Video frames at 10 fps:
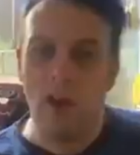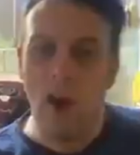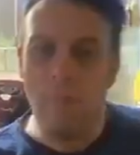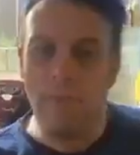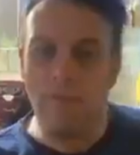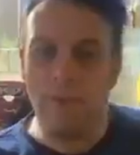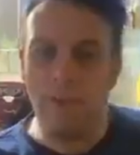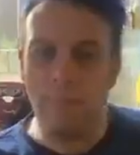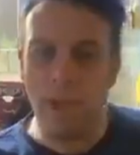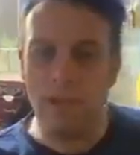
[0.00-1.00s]
I'm nothing
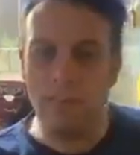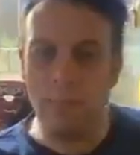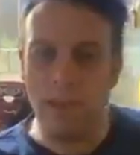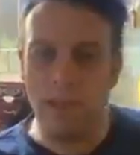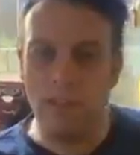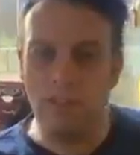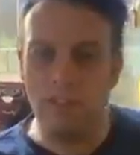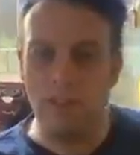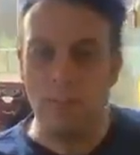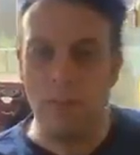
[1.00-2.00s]
compared to
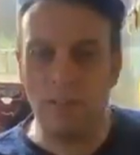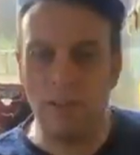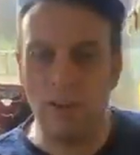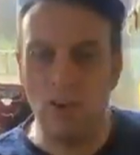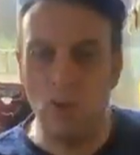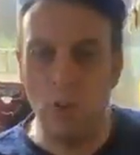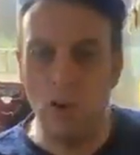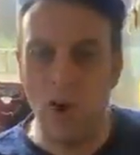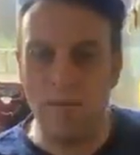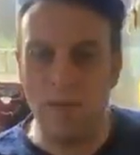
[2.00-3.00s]
millions, but in the
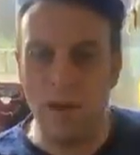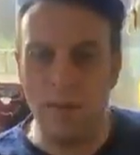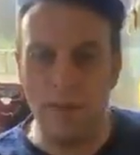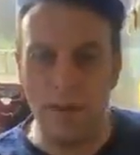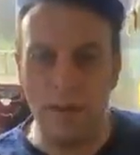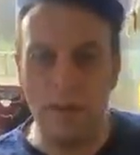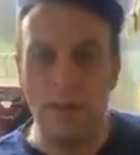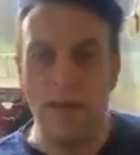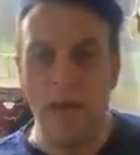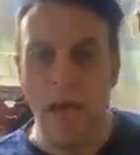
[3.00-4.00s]
normal life I live in,
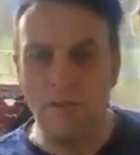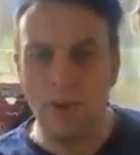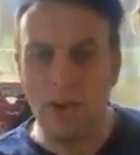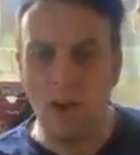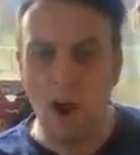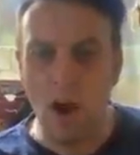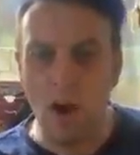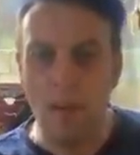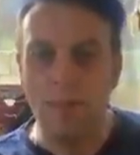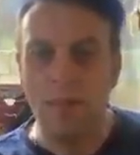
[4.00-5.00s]
having a
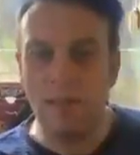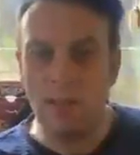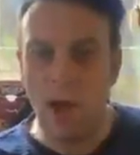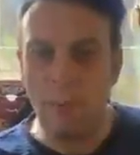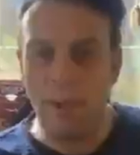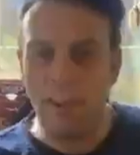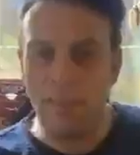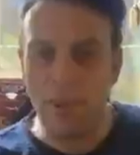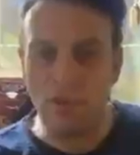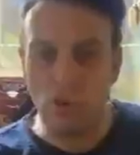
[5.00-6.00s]
car is like being
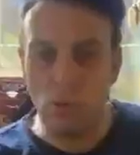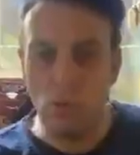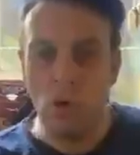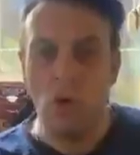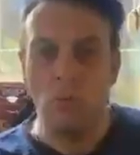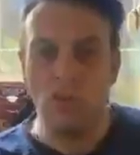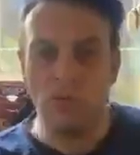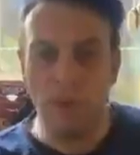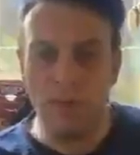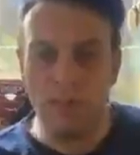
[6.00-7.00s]
special,
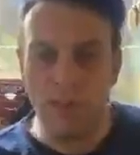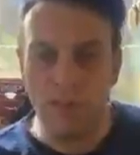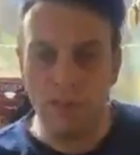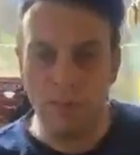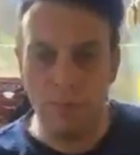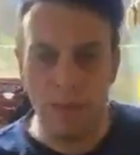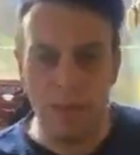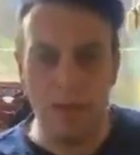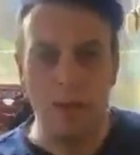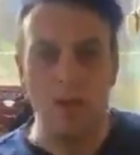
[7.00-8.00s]
which means nothing to
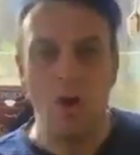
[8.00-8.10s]
me.